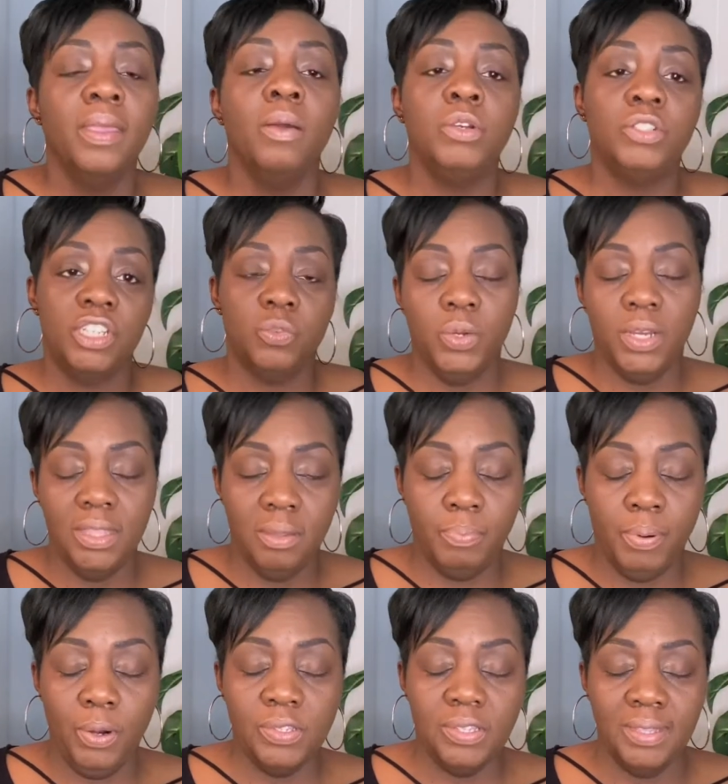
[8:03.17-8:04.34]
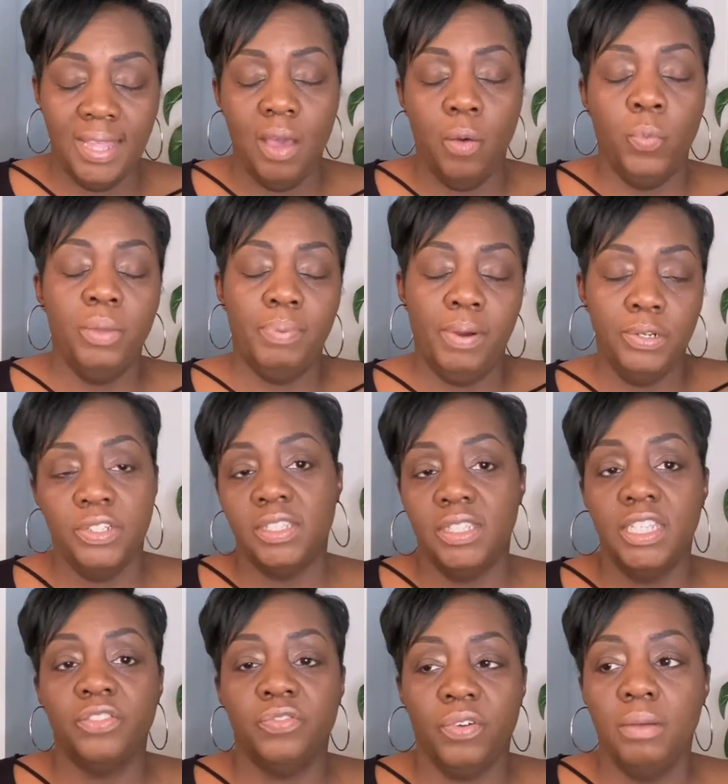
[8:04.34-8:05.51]
which is what the person that we purchased
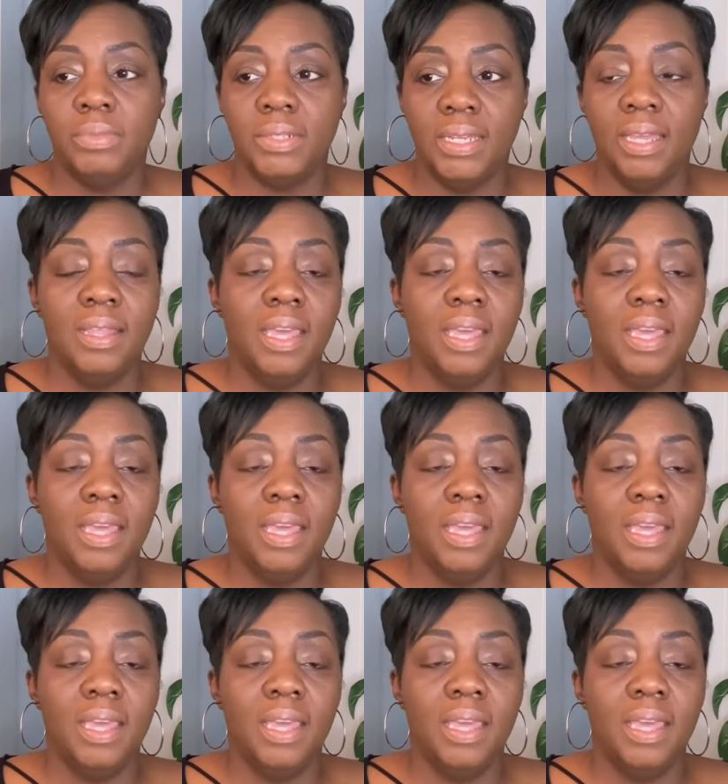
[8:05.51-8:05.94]
this from did.